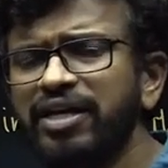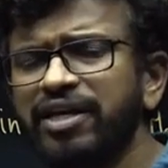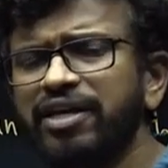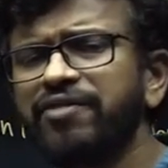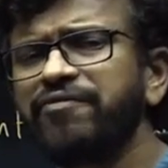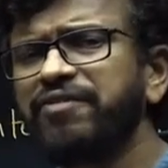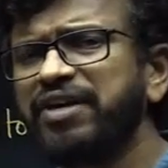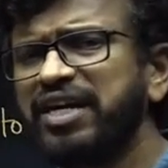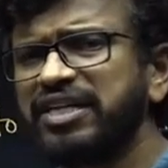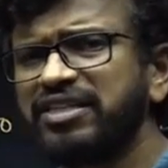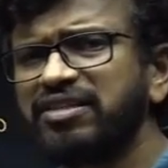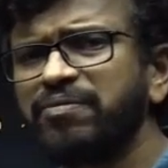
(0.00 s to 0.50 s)

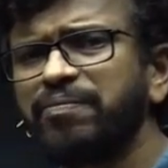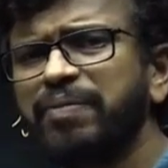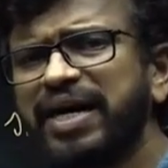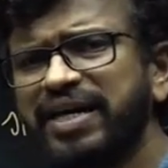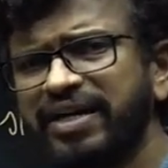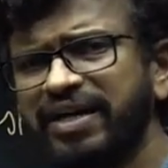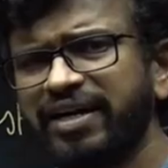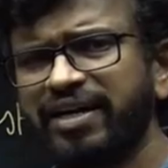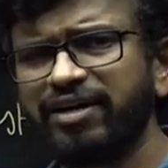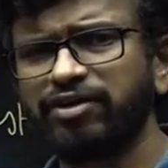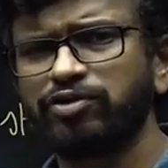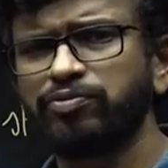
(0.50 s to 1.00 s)
If it is a byte
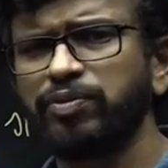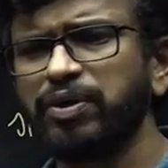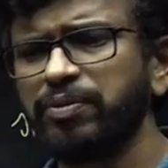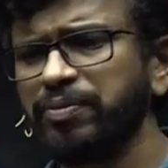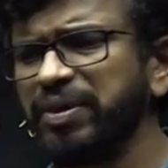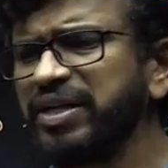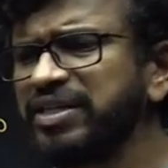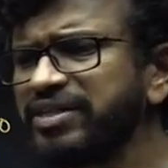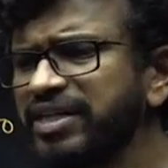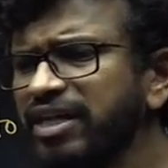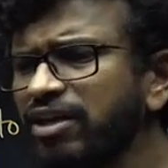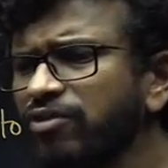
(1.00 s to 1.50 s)
addressable,
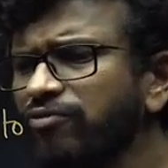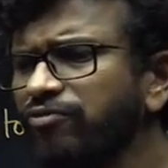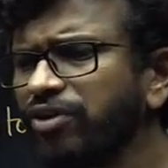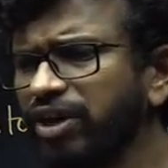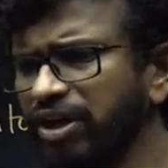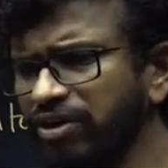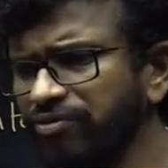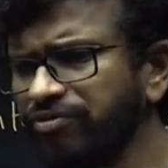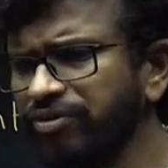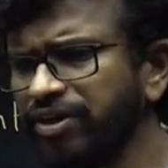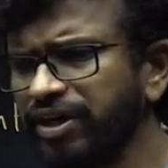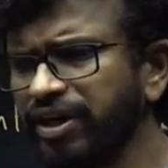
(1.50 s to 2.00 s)
means in
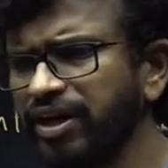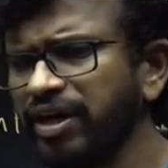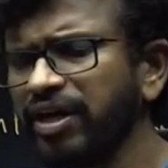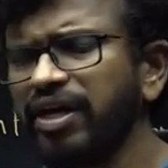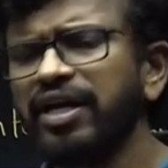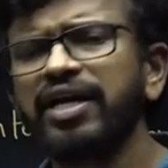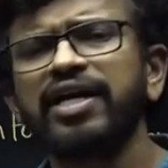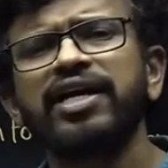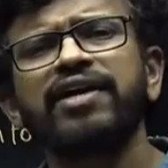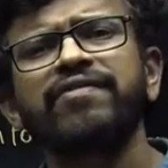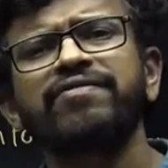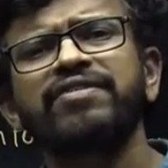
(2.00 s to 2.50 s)
one word
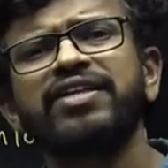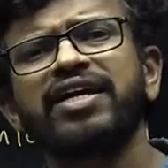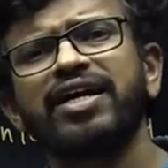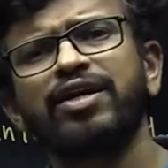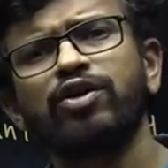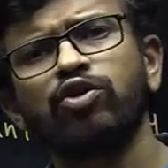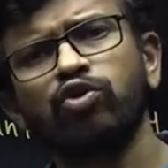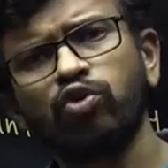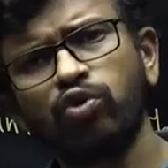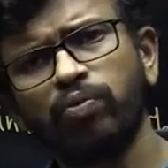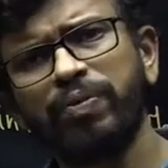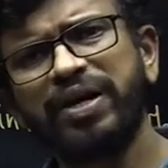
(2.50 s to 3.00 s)
if there
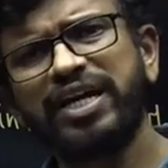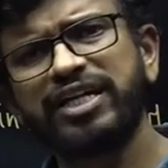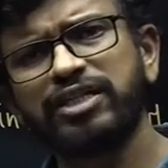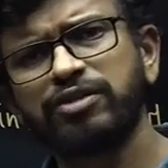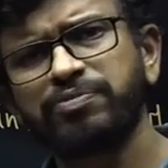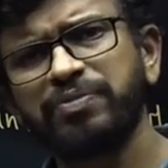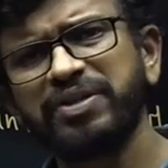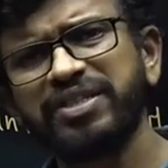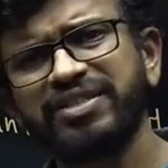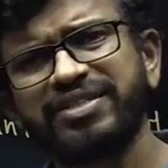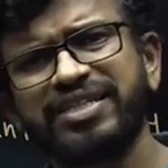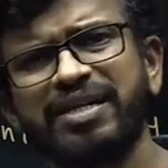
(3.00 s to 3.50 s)
are two bytes,
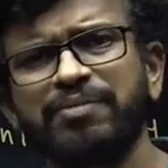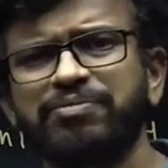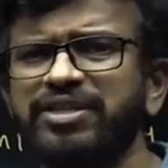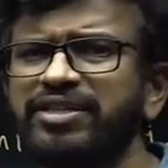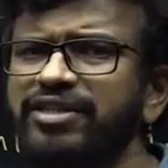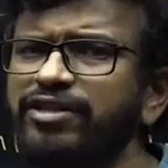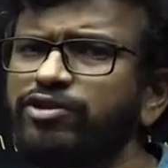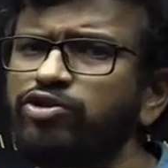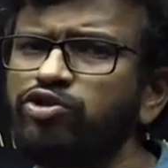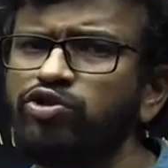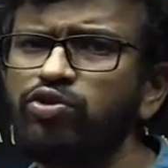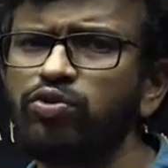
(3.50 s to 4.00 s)
means step size
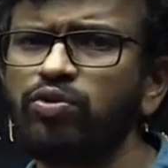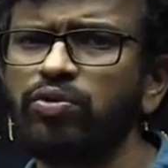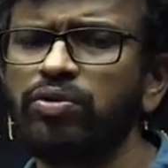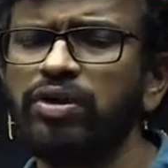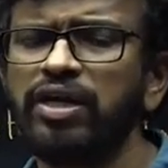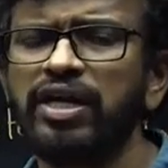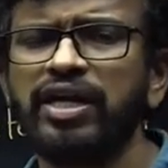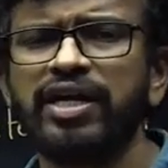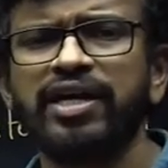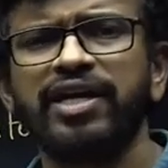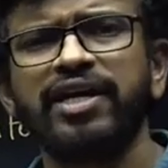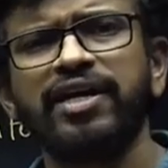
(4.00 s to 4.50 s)
is two.
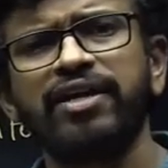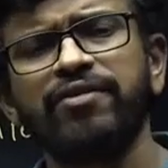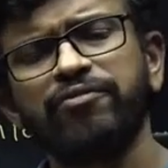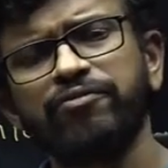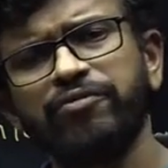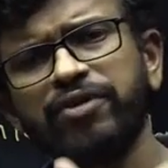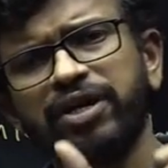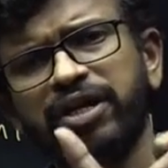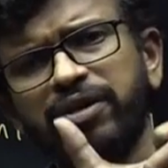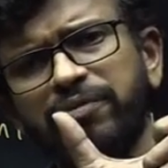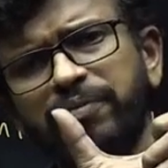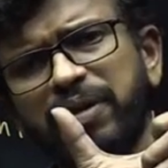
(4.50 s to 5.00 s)
In
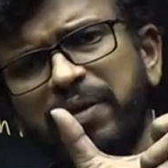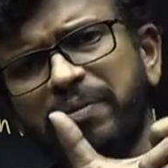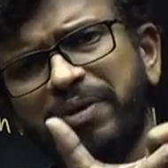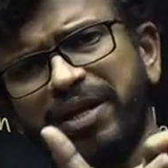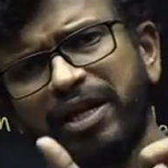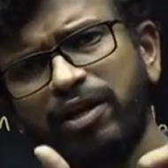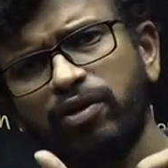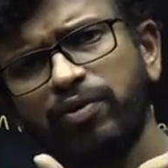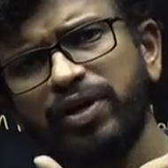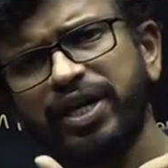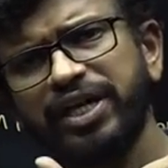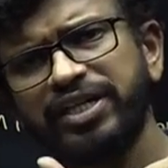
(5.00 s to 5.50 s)
one memory
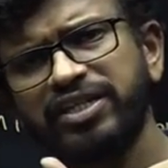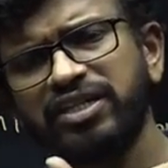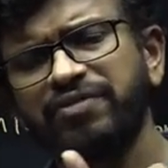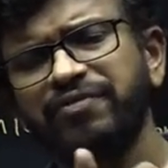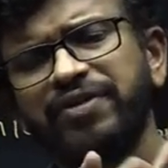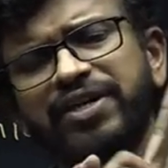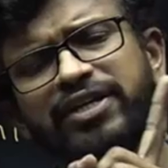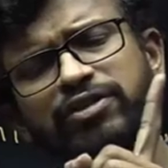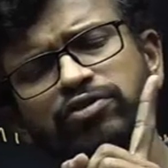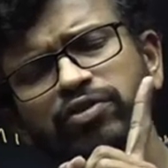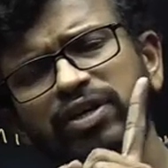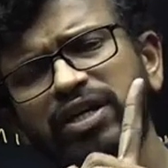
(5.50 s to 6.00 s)
location, if
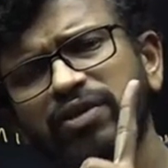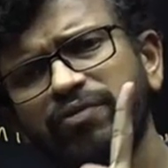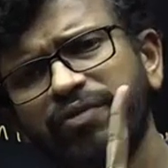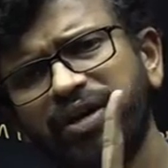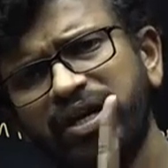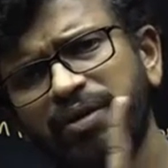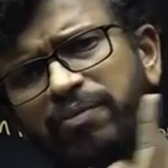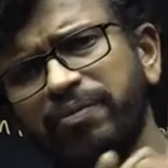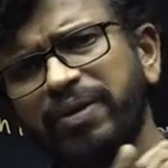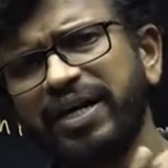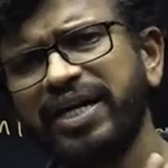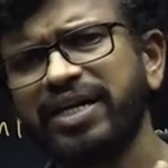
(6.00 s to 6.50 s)
it is only
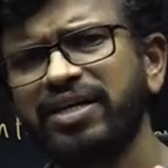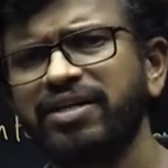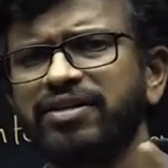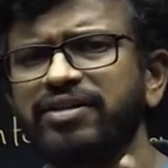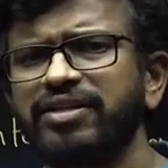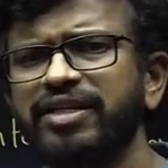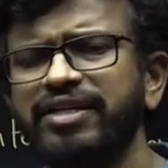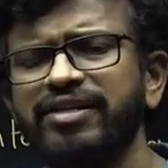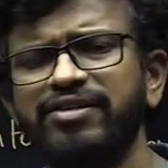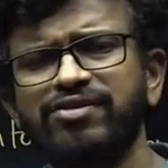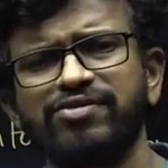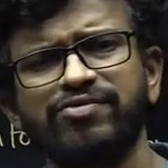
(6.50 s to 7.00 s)
one byte,
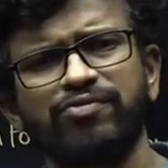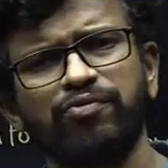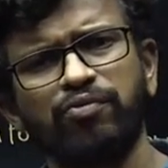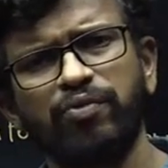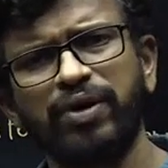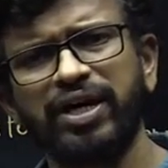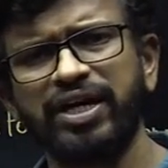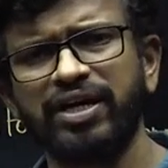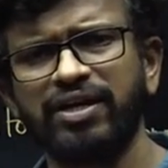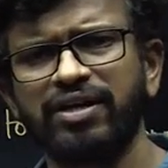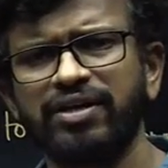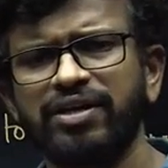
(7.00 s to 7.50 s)
that is
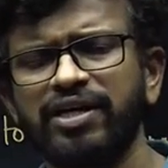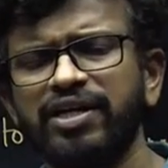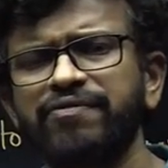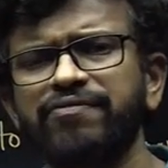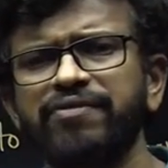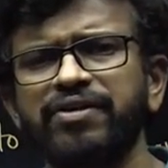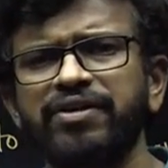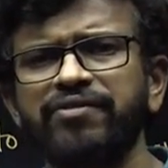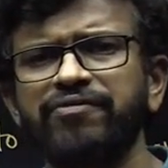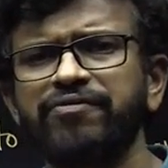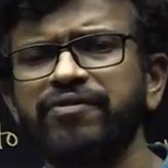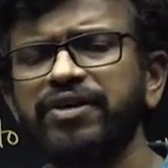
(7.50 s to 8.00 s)
one. If,
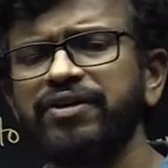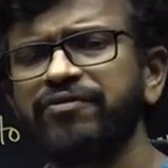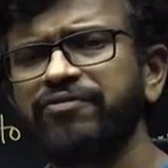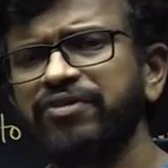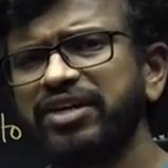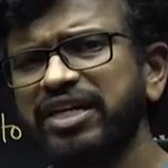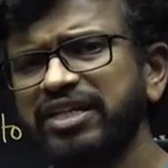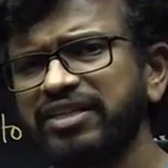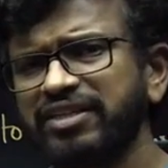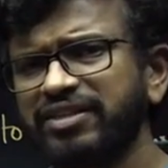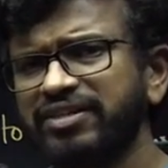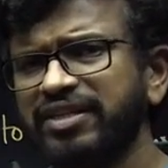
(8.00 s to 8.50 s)
if, if
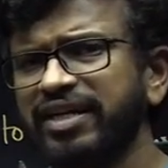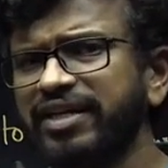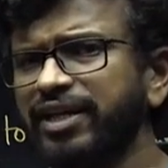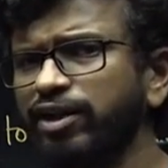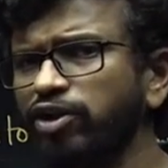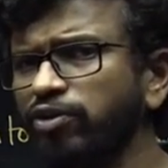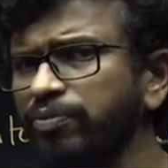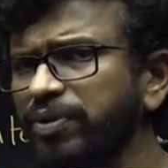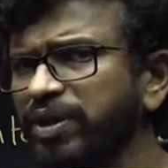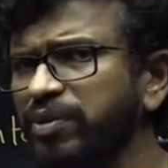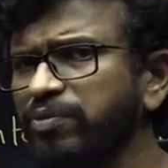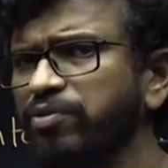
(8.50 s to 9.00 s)
it is a
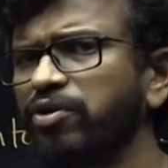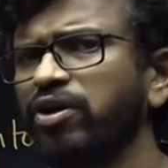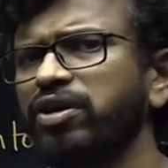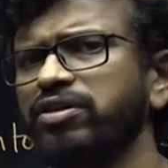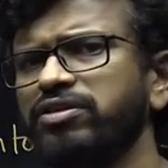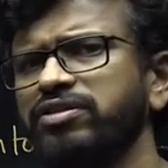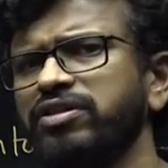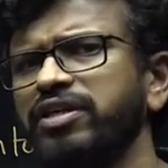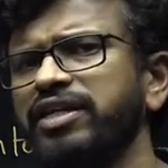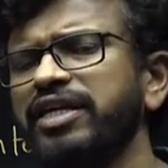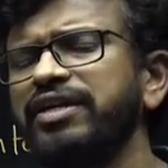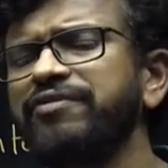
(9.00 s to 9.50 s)
thirty-two bit
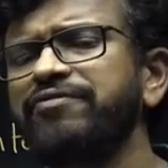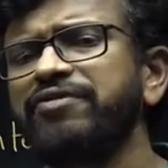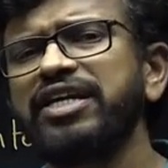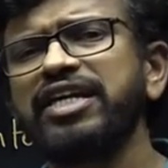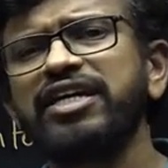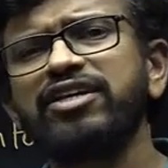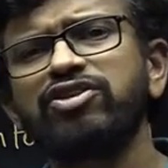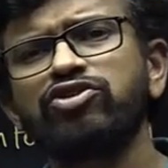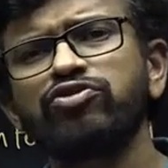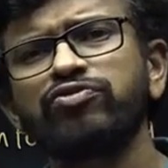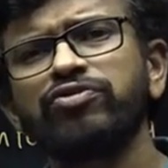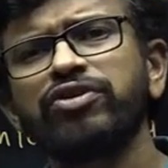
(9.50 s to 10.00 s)
processor, if
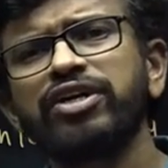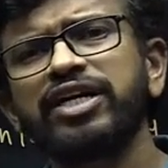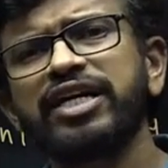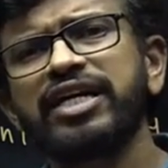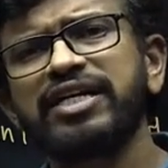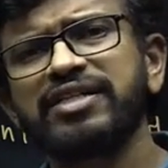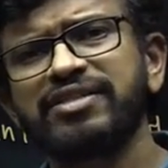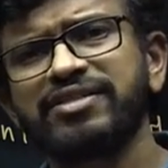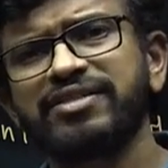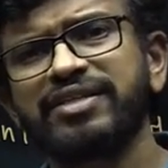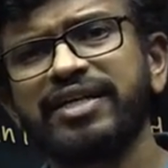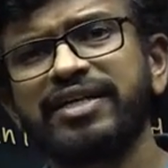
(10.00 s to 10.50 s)
each word
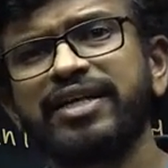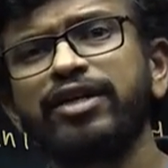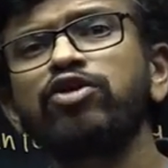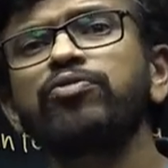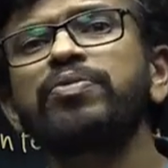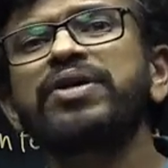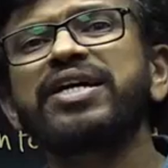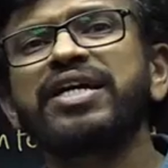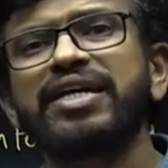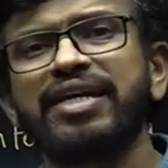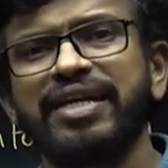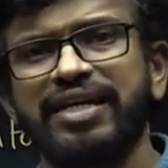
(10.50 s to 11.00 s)
is thirty-two
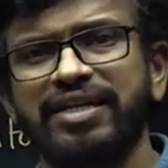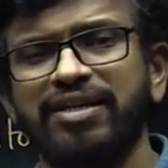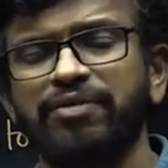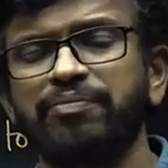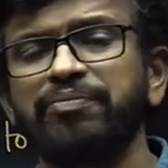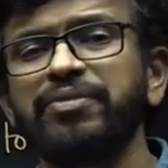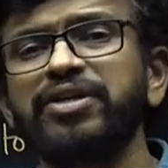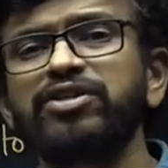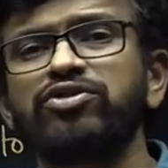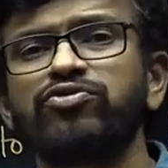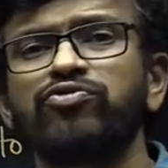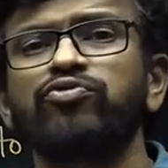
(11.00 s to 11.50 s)
bit length,
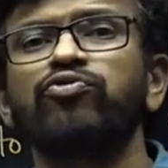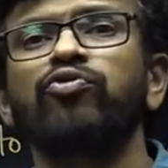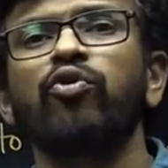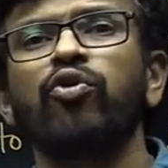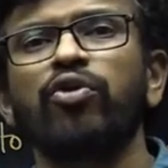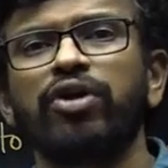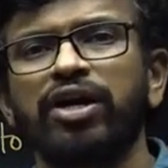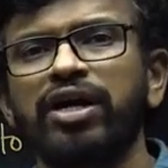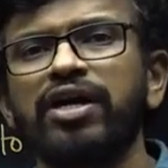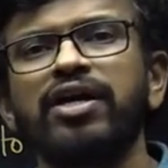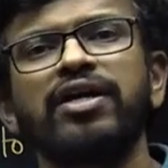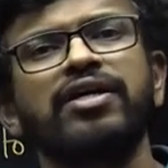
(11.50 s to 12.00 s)
means
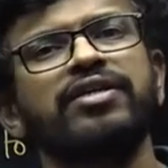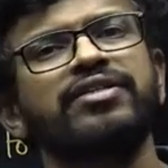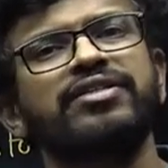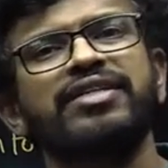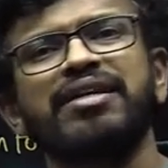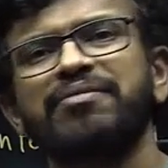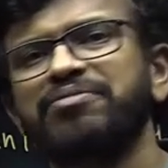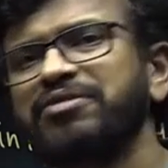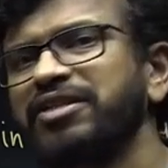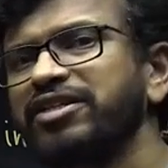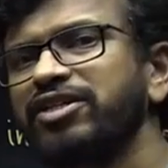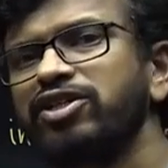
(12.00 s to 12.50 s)
four,
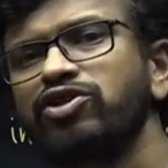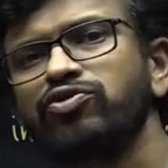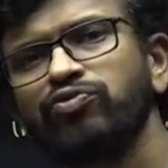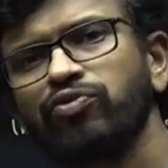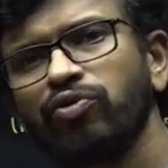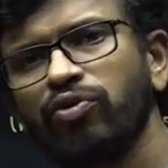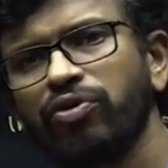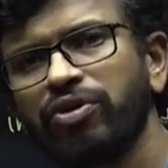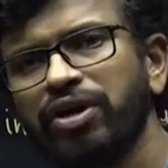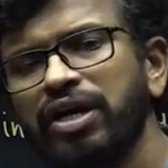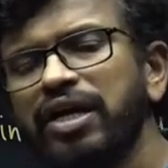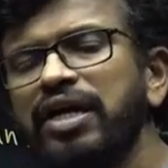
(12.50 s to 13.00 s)
step size is
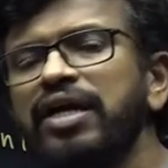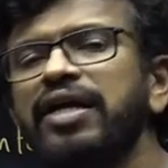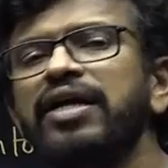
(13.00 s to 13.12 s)
four.